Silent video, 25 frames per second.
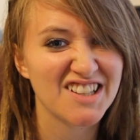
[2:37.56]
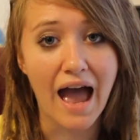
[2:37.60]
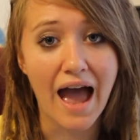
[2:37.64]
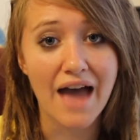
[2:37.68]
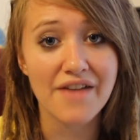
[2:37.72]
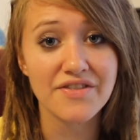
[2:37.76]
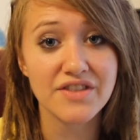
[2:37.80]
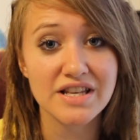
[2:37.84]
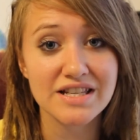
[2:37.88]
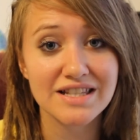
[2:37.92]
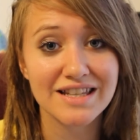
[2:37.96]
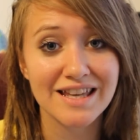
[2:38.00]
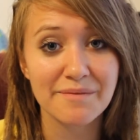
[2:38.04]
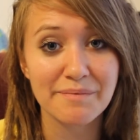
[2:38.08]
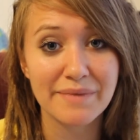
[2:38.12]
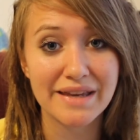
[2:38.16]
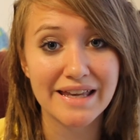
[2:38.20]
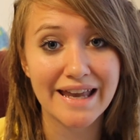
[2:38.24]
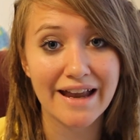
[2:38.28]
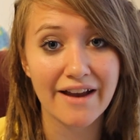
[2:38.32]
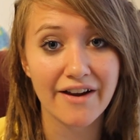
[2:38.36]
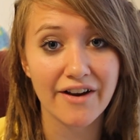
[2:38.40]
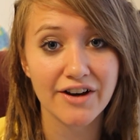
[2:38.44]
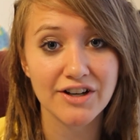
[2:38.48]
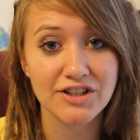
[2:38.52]
And these can be
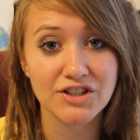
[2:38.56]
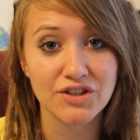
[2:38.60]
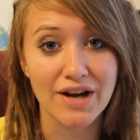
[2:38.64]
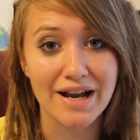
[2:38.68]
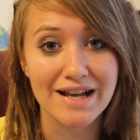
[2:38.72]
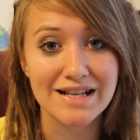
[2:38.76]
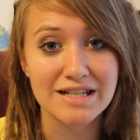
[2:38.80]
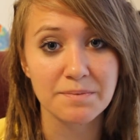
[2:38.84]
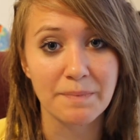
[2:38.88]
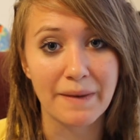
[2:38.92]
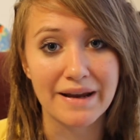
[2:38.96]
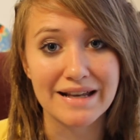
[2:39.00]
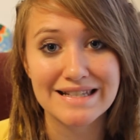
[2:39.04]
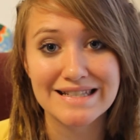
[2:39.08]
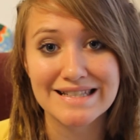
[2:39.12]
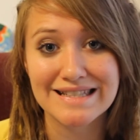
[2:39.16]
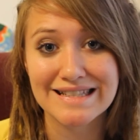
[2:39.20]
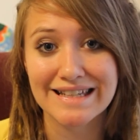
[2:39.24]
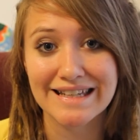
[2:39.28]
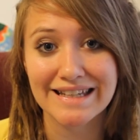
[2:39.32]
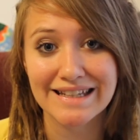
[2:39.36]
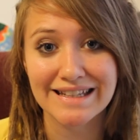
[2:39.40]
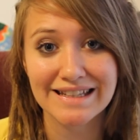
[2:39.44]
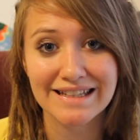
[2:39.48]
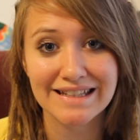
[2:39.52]
characterized by
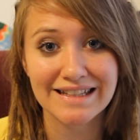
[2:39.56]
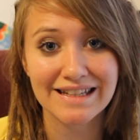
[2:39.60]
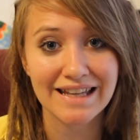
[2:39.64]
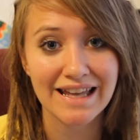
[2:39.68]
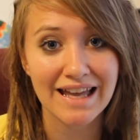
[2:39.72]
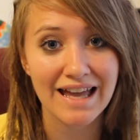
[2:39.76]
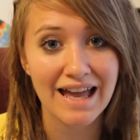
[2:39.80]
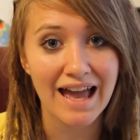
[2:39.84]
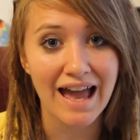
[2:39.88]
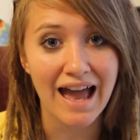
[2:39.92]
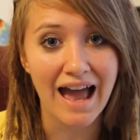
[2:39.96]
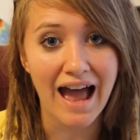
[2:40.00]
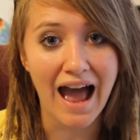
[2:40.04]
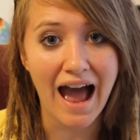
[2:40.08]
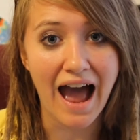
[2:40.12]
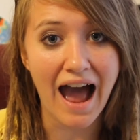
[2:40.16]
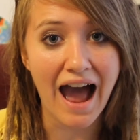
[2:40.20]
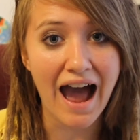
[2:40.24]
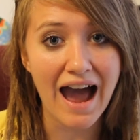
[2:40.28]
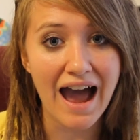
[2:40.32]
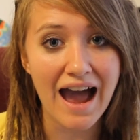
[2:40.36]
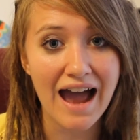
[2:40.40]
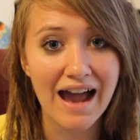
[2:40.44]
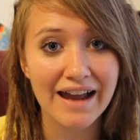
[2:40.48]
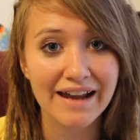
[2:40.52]
skin,
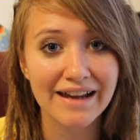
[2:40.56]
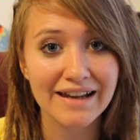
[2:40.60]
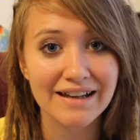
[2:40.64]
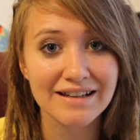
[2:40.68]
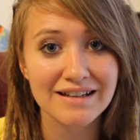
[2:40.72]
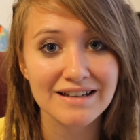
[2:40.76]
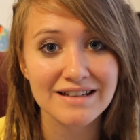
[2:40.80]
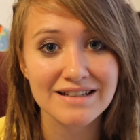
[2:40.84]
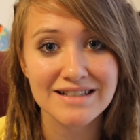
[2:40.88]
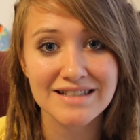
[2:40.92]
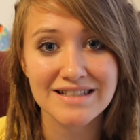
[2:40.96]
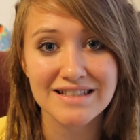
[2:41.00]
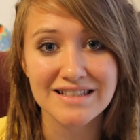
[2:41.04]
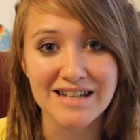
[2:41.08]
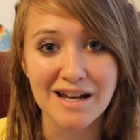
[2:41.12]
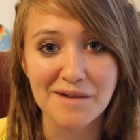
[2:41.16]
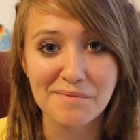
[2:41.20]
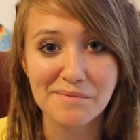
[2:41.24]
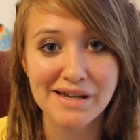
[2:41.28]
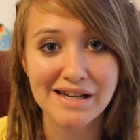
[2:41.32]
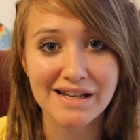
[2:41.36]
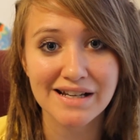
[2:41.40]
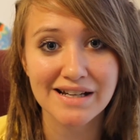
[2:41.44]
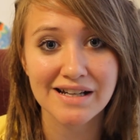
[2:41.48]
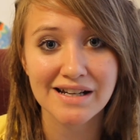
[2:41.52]
eye,
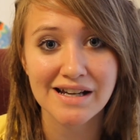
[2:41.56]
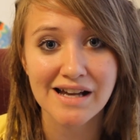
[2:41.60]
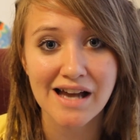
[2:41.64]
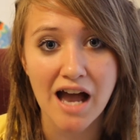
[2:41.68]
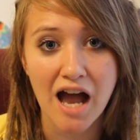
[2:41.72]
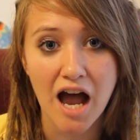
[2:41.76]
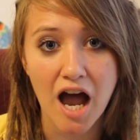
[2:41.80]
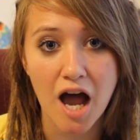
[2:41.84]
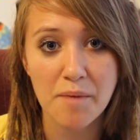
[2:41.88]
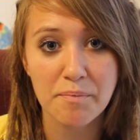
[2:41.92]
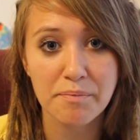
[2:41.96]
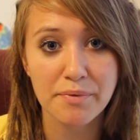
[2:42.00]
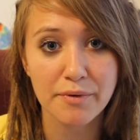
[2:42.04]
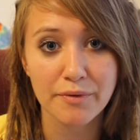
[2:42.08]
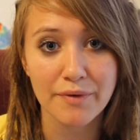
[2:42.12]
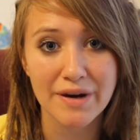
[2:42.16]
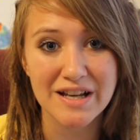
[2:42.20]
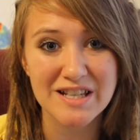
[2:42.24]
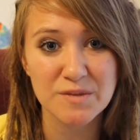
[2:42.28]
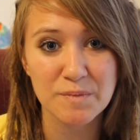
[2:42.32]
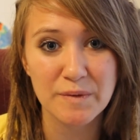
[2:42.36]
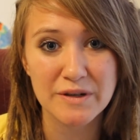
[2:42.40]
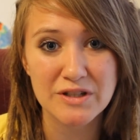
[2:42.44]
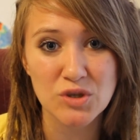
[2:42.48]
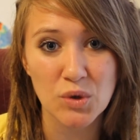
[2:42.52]
stomach, upper
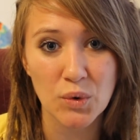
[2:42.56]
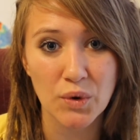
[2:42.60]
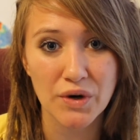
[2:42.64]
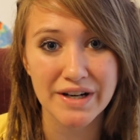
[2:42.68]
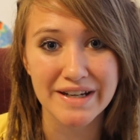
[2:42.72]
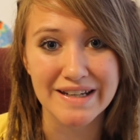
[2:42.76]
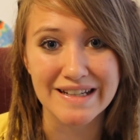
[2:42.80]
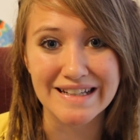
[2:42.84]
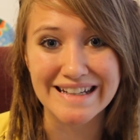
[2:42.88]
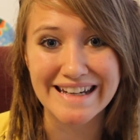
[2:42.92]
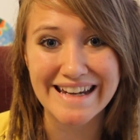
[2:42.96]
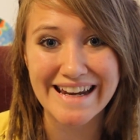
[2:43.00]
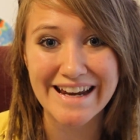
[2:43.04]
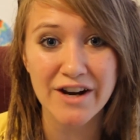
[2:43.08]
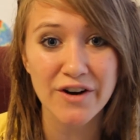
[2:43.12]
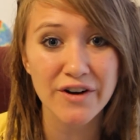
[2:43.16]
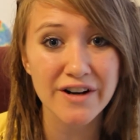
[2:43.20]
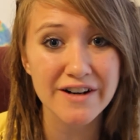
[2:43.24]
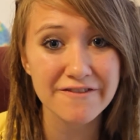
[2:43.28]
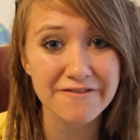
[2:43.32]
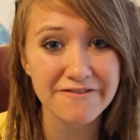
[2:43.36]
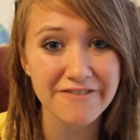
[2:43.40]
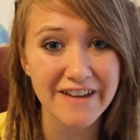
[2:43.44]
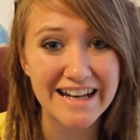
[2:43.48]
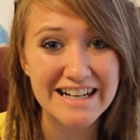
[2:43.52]
respiratory and ear
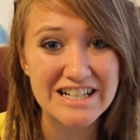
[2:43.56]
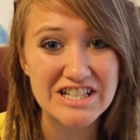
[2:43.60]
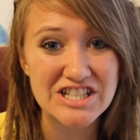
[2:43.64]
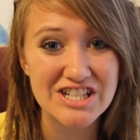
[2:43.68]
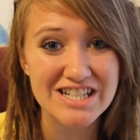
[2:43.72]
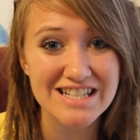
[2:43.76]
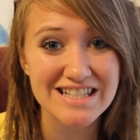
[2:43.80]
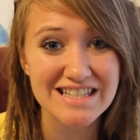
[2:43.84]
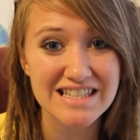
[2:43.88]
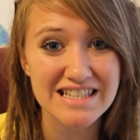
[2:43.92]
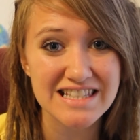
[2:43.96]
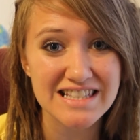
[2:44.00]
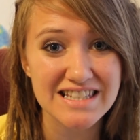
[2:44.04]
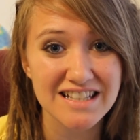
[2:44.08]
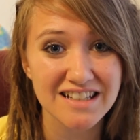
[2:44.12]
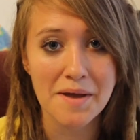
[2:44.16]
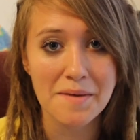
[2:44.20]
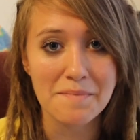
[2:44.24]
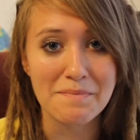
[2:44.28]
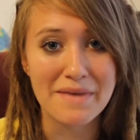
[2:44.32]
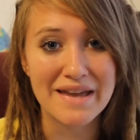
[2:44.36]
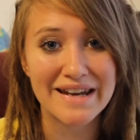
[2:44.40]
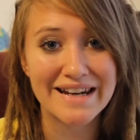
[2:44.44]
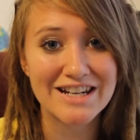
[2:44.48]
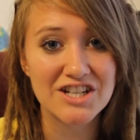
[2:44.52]
infections,
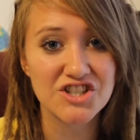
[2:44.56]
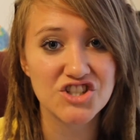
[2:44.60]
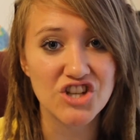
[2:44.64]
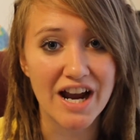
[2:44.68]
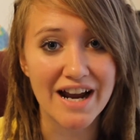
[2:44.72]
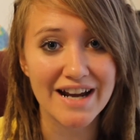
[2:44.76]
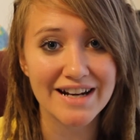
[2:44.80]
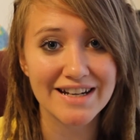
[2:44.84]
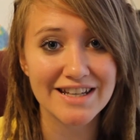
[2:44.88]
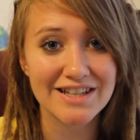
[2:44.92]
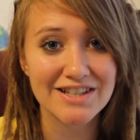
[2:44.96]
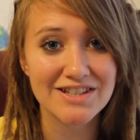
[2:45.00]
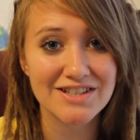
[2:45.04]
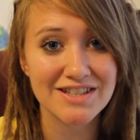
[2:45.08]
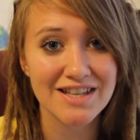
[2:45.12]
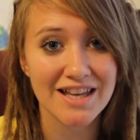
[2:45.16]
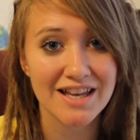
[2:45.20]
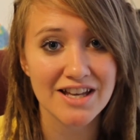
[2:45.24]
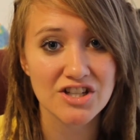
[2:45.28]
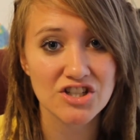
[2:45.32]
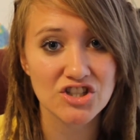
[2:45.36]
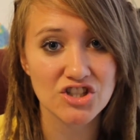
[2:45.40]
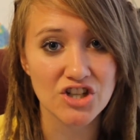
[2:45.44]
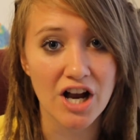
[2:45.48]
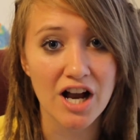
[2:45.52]
meningitis,
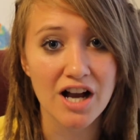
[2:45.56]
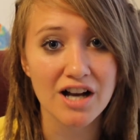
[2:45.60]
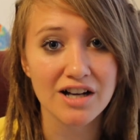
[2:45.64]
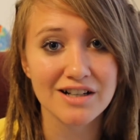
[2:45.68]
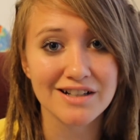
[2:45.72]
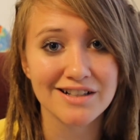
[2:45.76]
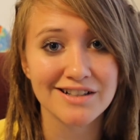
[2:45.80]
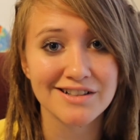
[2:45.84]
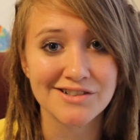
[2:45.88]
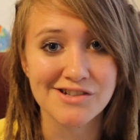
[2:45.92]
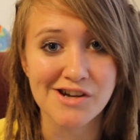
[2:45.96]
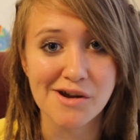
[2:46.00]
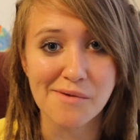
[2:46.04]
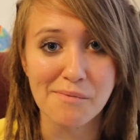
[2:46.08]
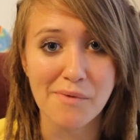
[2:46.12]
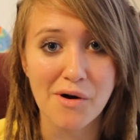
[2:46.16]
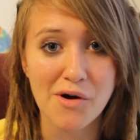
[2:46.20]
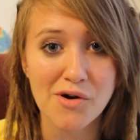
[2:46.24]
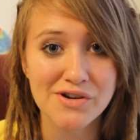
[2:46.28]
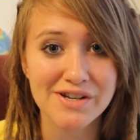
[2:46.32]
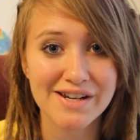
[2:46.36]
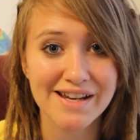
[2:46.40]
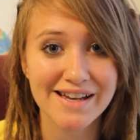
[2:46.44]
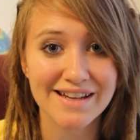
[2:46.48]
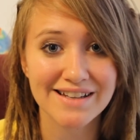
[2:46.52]
shock,
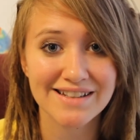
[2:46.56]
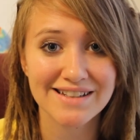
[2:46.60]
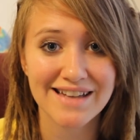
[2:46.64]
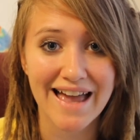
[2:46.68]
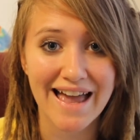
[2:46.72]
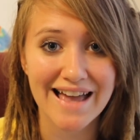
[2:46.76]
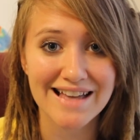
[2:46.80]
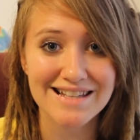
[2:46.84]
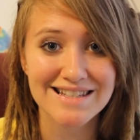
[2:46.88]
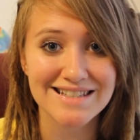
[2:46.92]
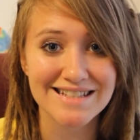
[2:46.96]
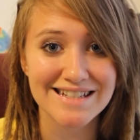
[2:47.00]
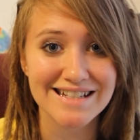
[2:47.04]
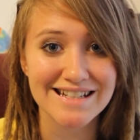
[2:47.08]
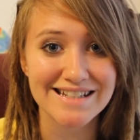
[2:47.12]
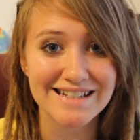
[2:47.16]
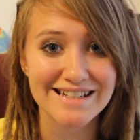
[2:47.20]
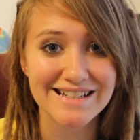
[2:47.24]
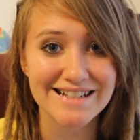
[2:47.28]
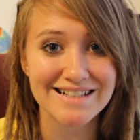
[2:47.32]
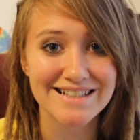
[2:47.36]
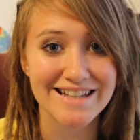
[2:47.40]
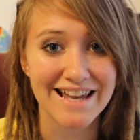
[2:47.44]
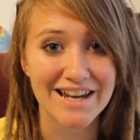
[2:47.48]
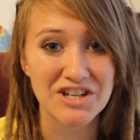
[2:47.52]
pneumonia,
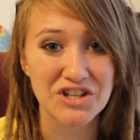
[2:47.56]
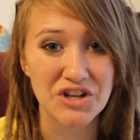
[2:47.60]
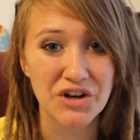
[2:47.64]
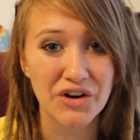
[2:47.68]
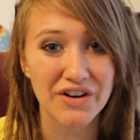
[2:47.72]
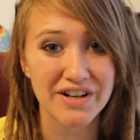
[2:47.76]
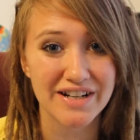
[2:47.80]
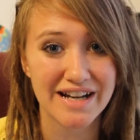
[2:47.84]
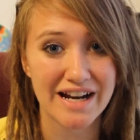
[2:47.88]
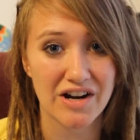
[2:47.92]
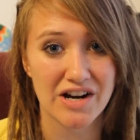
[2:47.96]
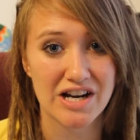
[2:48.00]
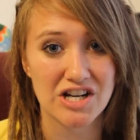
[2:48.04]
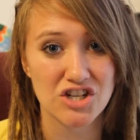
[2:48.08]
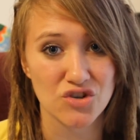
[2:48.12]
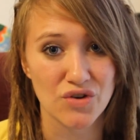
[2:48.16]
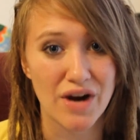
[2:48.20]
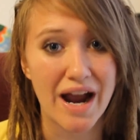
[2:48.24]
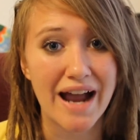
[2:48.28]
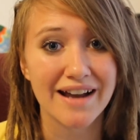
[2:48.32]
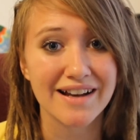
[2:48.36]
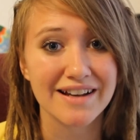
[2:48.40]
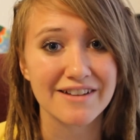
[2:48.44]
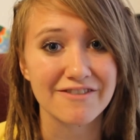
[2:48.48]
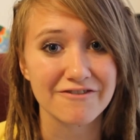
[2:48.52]
STDs, and urinary
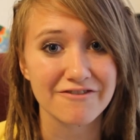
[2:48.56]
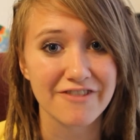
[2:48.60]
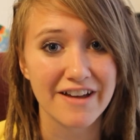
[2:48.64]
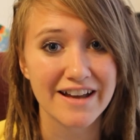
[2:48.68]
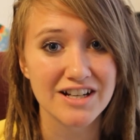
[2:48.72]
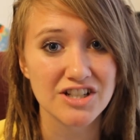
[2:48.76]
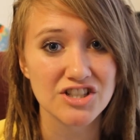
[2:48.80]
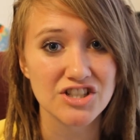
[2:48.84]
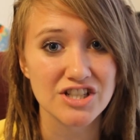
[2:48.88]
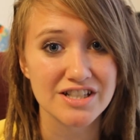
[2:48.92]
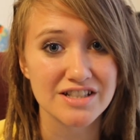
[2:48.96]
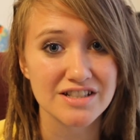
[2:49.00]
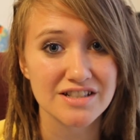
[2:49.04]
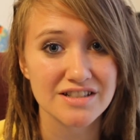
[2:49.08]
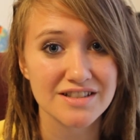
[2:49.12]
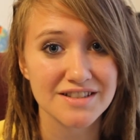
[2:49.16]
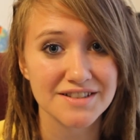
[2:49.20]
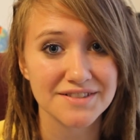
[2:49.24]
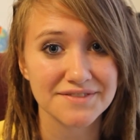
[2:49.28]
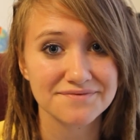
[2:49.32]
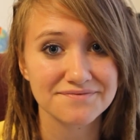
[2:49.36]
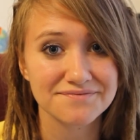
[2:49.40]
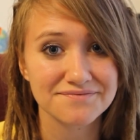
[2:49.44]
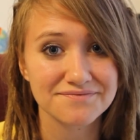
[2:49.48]
tract infections.